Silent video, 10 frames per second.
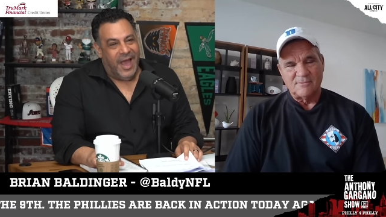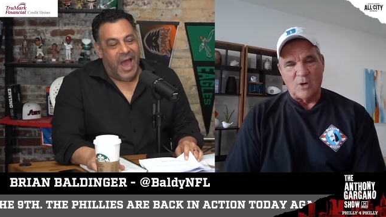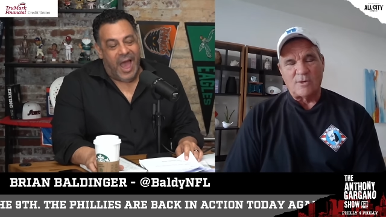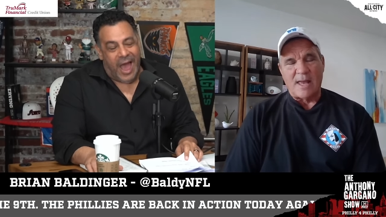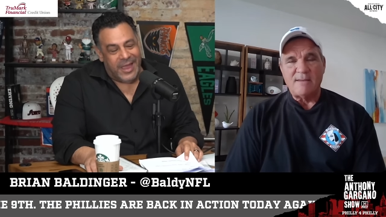
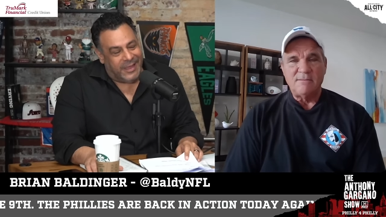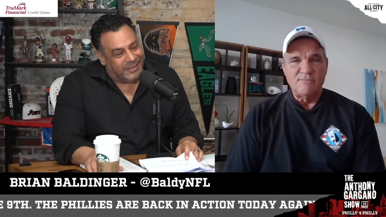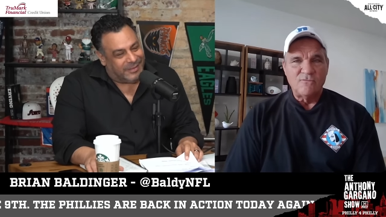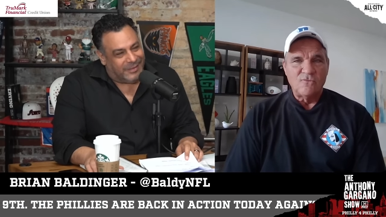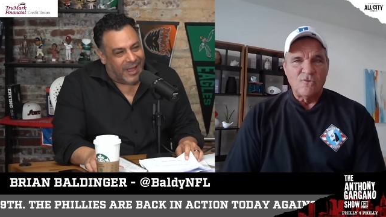Speaker 1: Okay.
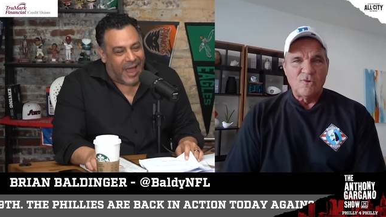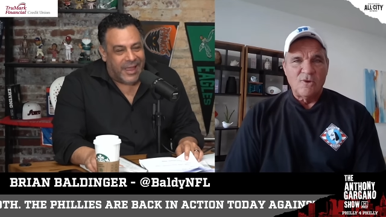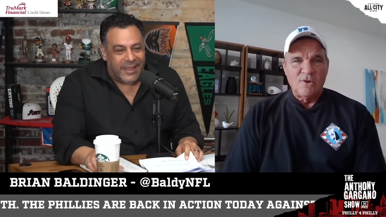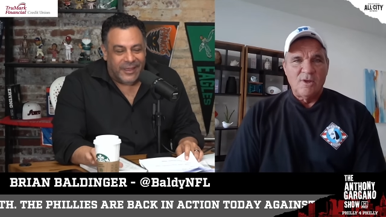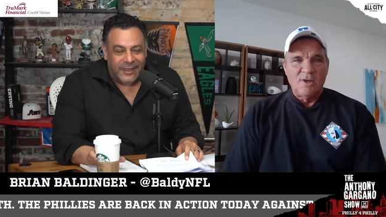I
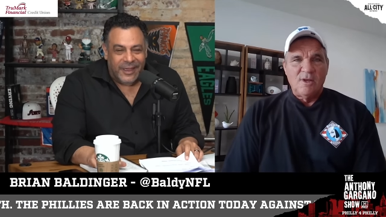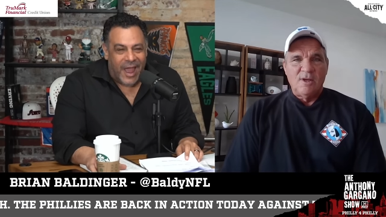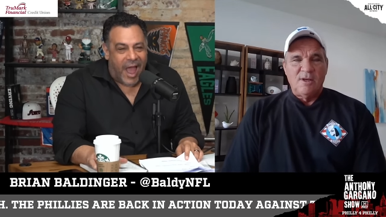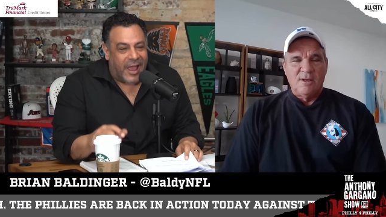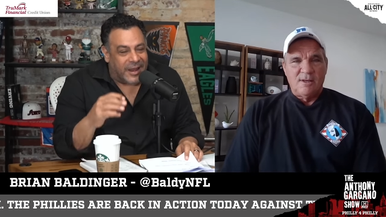I,
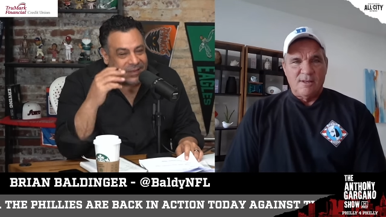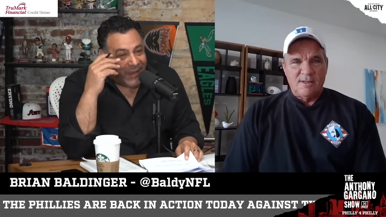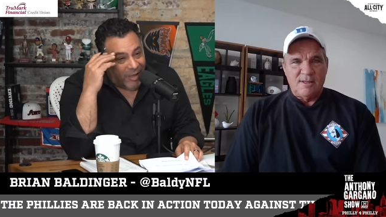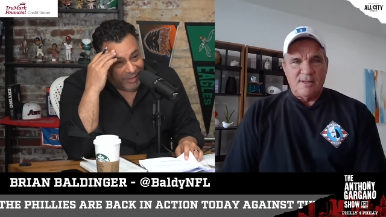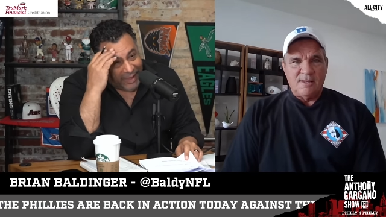I got to
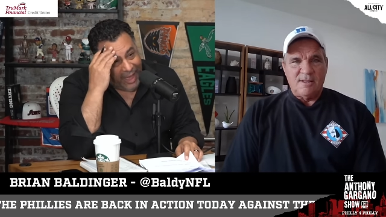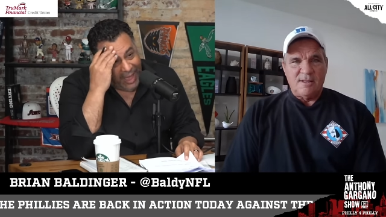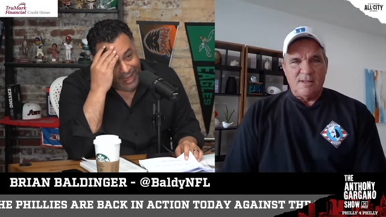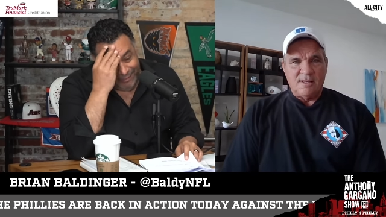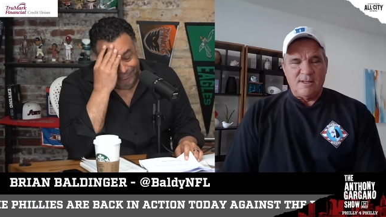tell you,
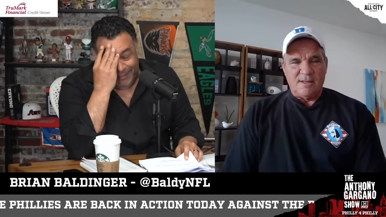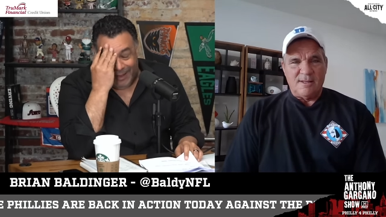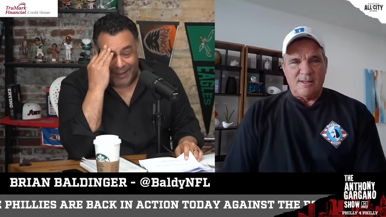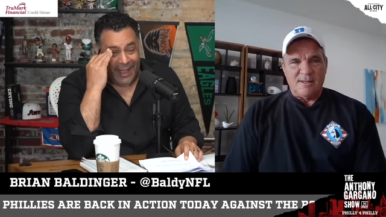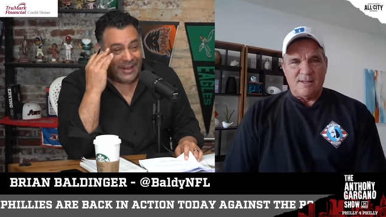I
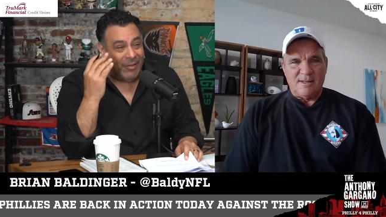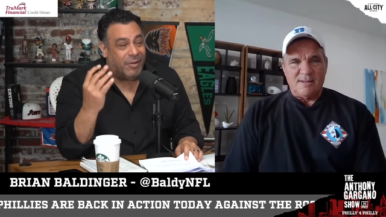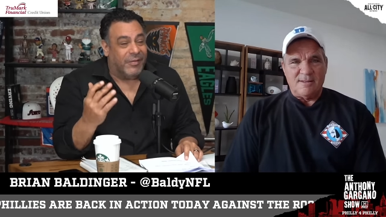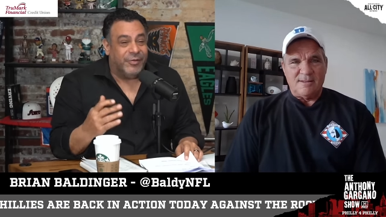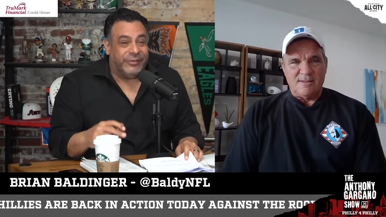I don't
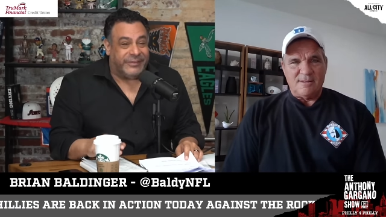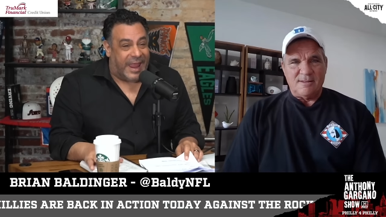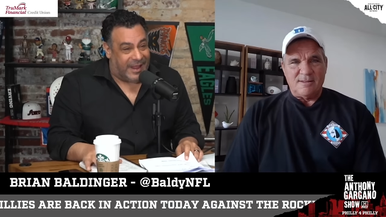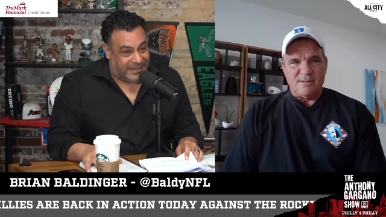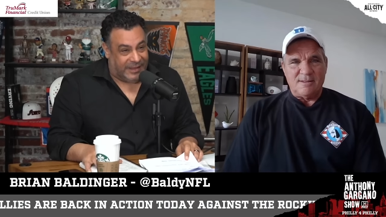
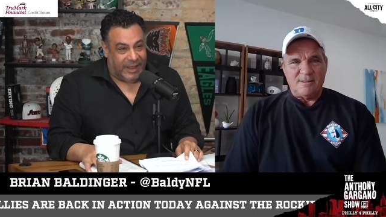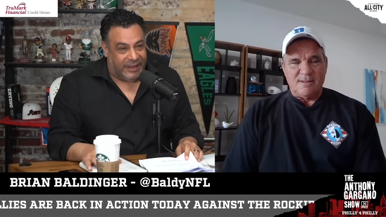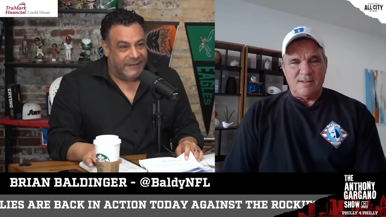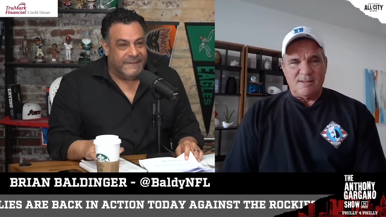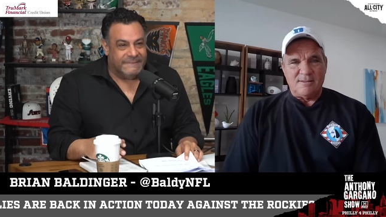understand it. Like
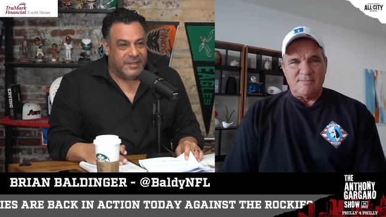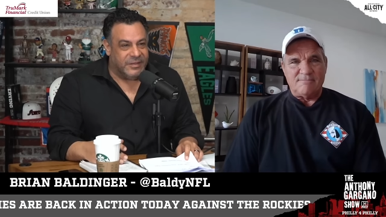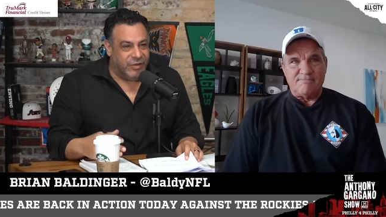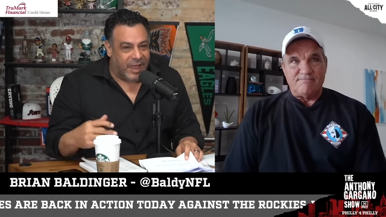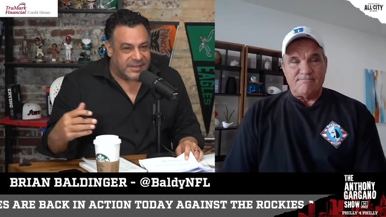
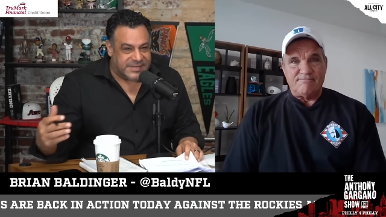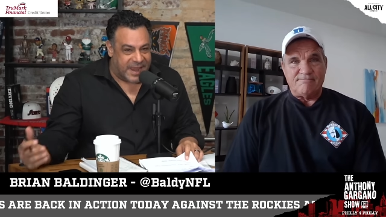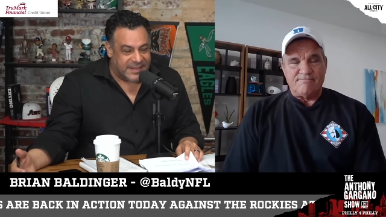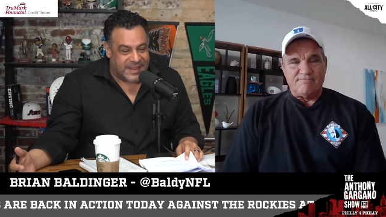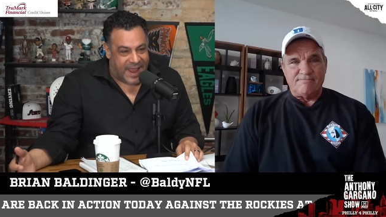you got
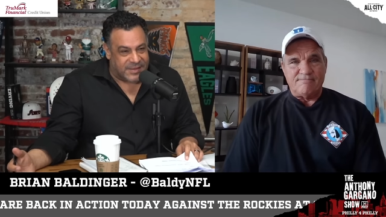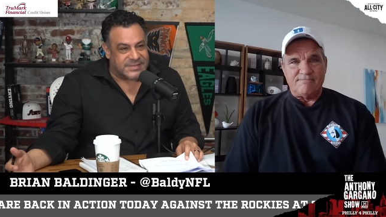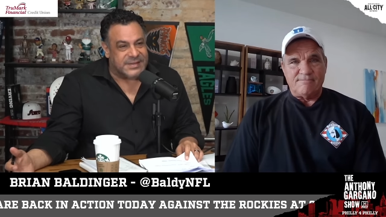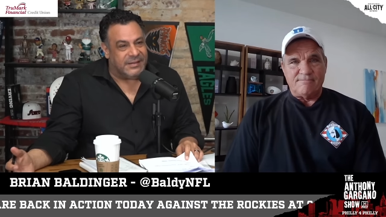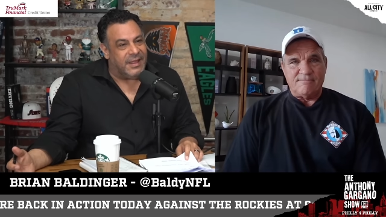Jayden Daniels
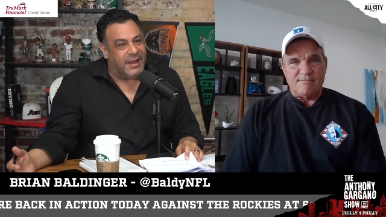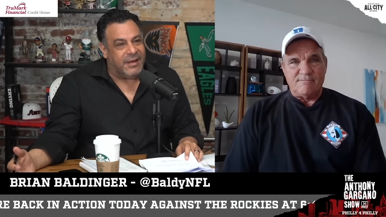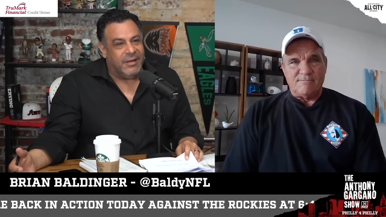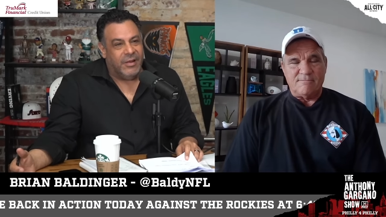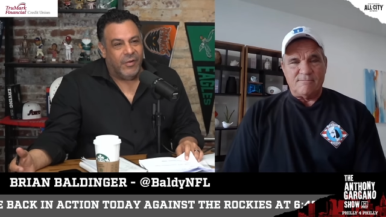sitting
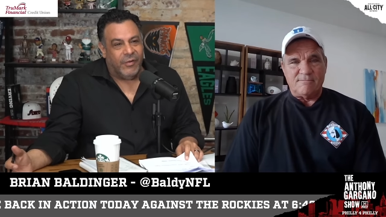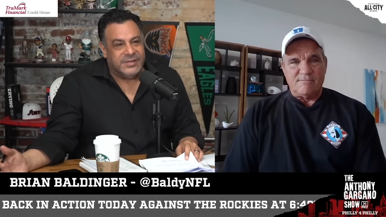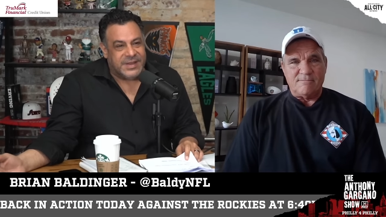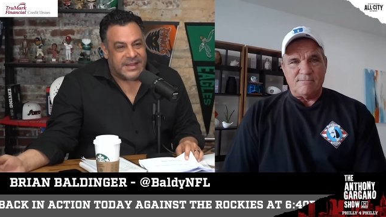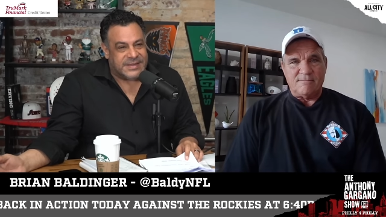there or
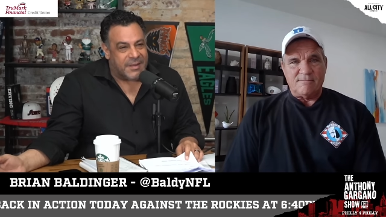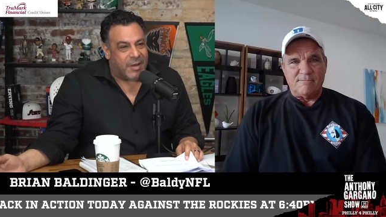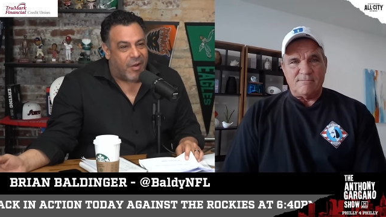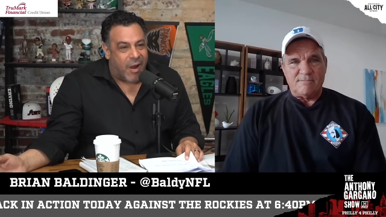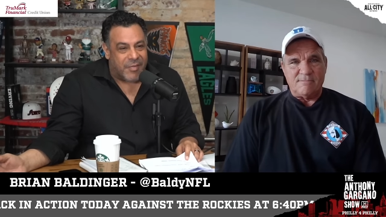JJ
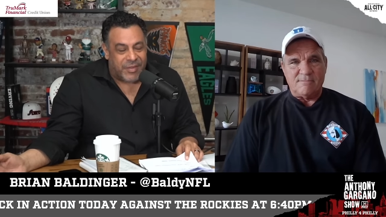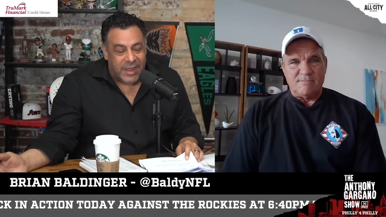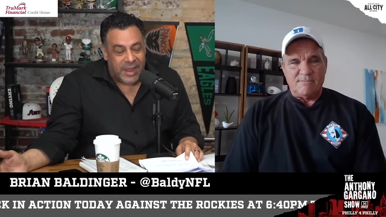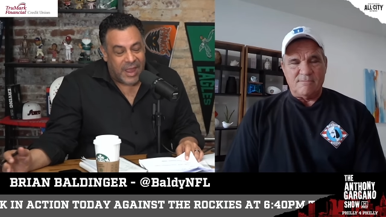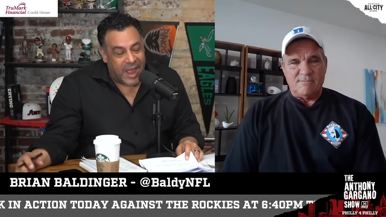
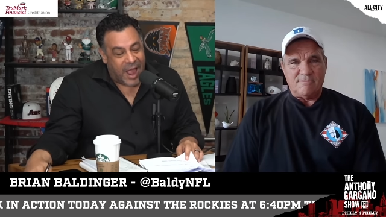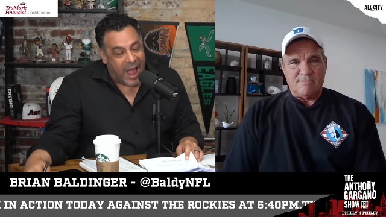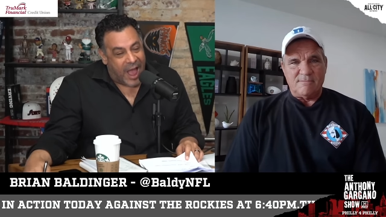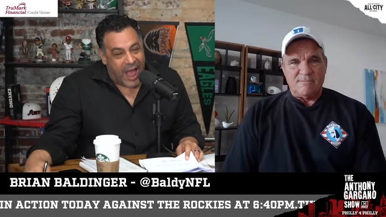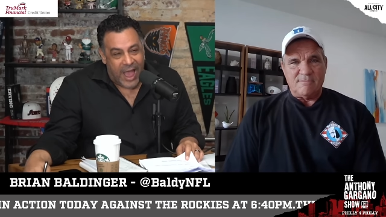McCarthy.
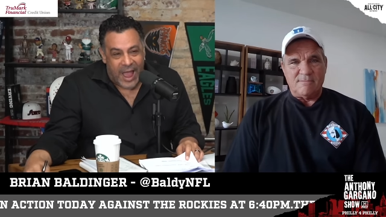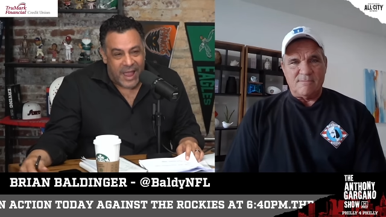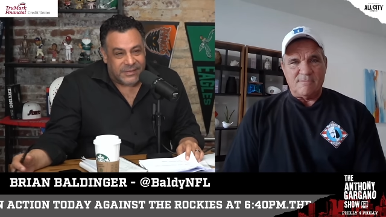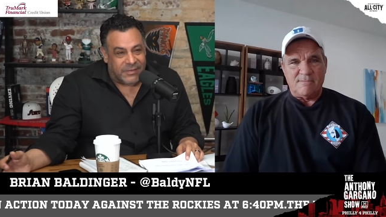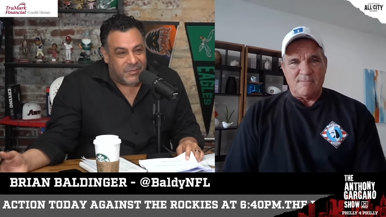I, I
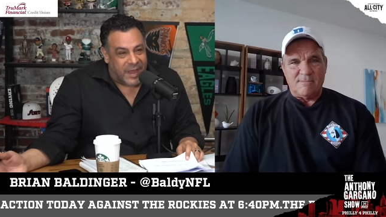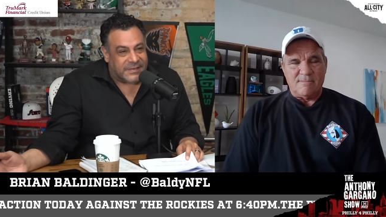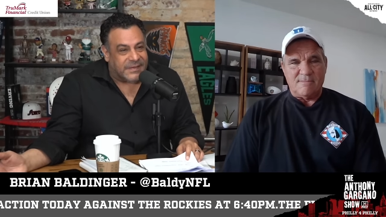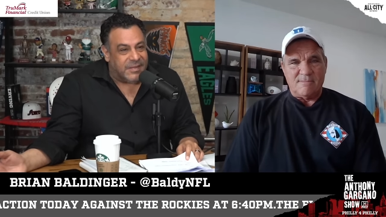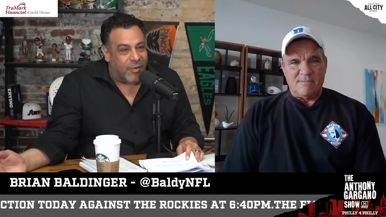to me,
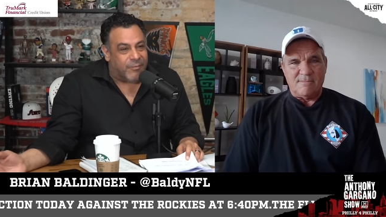it's no